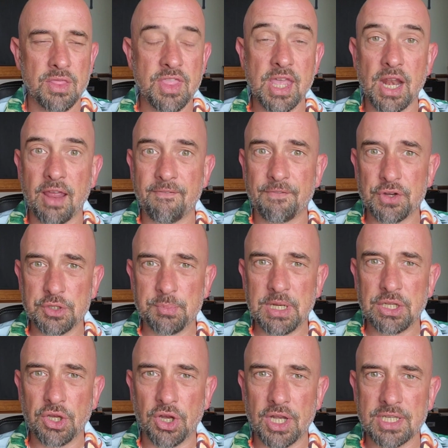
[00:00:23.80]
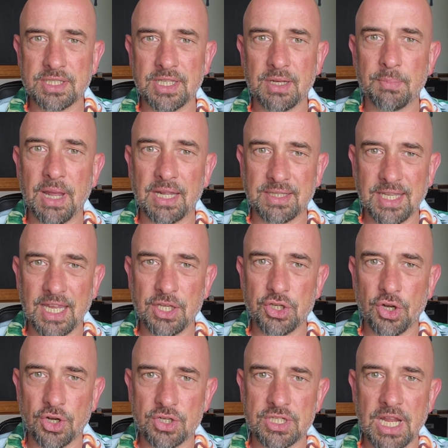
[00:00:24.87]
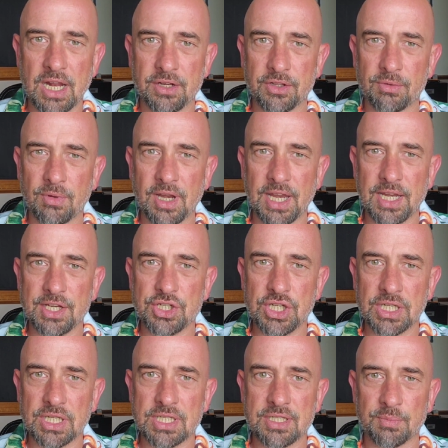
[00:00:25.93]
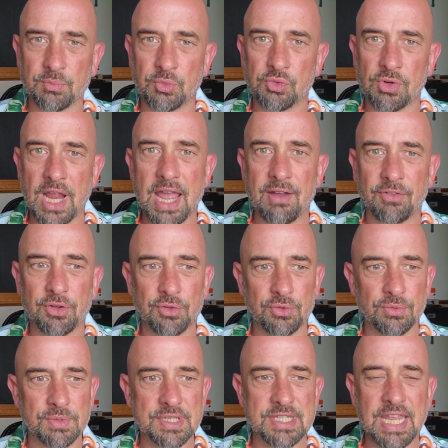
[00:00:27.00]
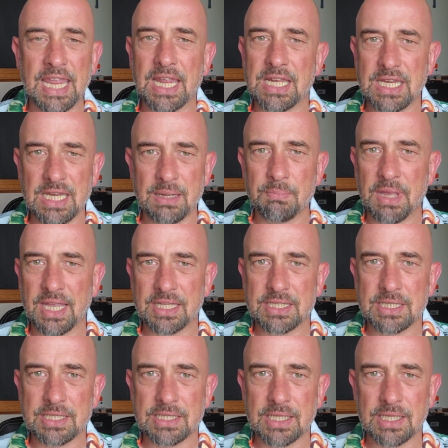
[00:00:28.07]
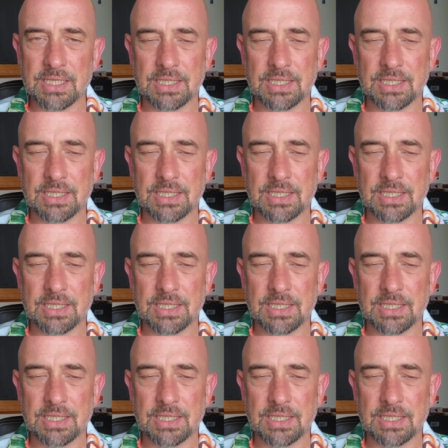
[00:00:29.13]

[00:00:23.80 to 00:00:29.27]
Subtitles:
Then I frisbee tossed it about 10 yards down to the range into some gravel, sandy mess.